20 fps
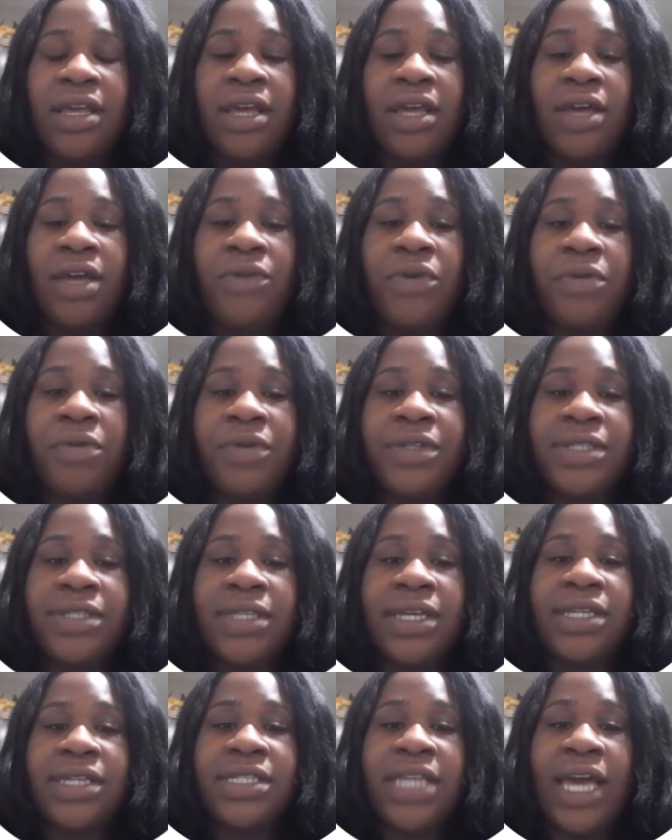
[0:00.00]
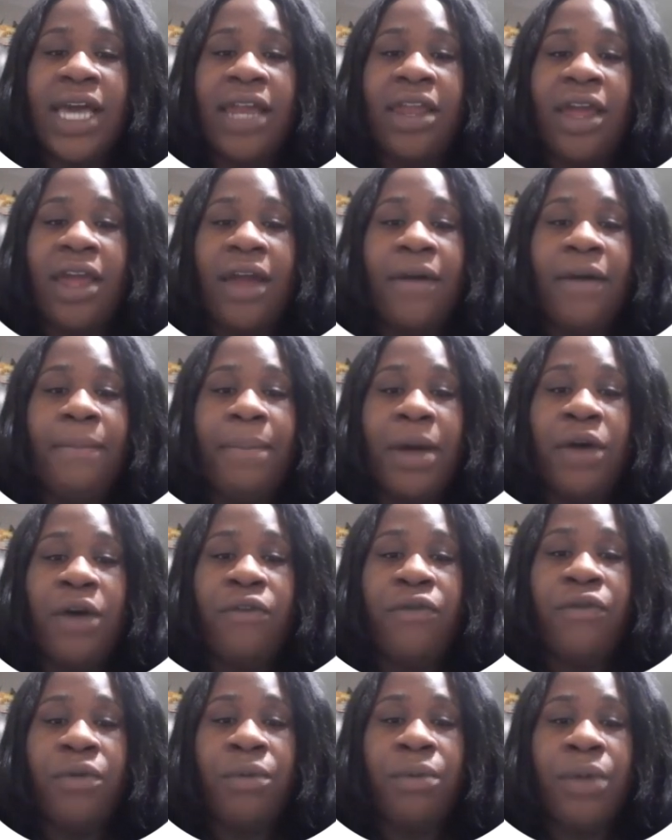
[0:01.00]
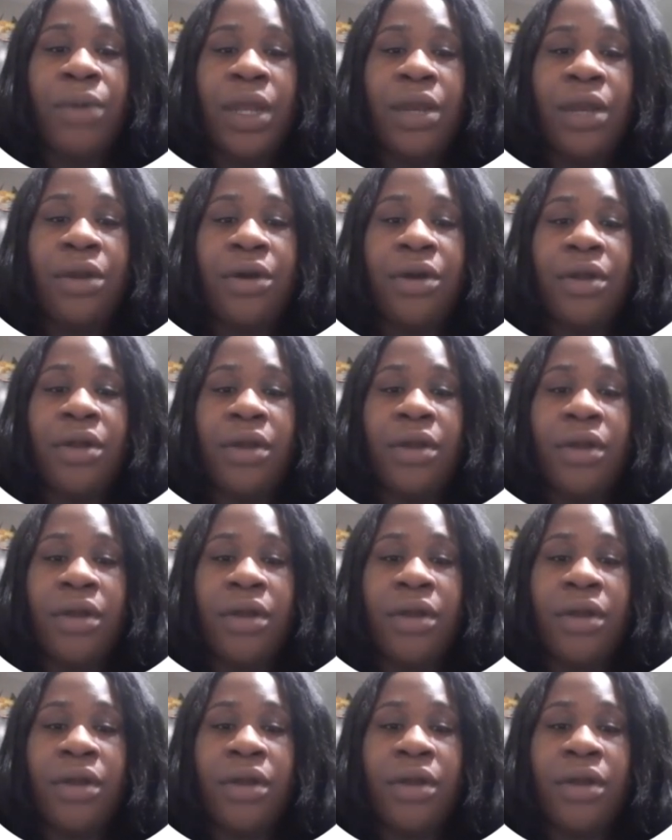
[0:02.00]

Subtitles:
and we will discuss how they are both rendered,